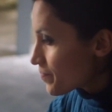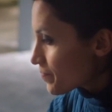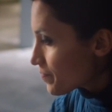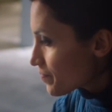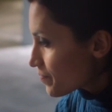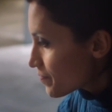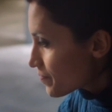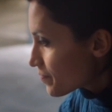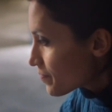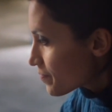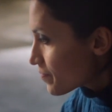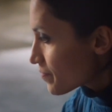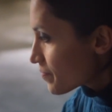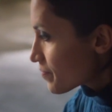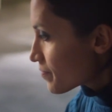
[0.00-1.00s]

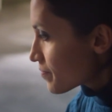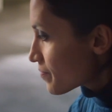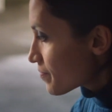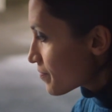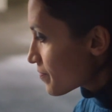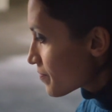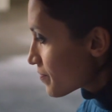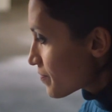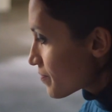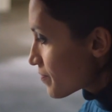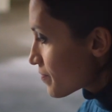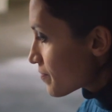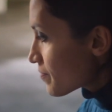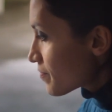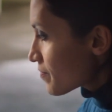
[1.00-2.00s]

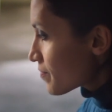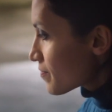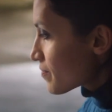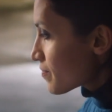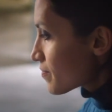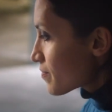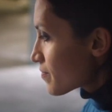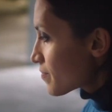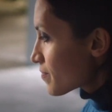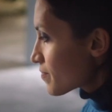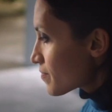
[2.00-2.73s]
(silence)